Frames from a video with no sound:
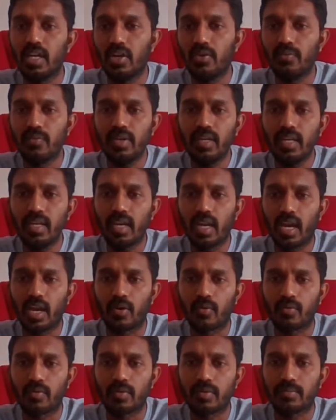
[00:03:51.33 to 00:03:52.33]
We
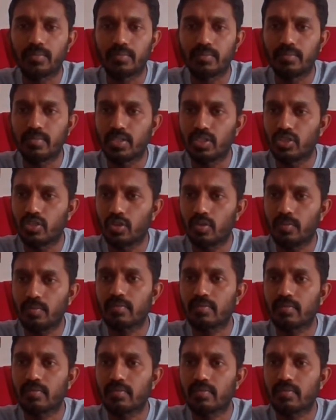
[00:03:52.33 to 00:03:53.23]
have a bishop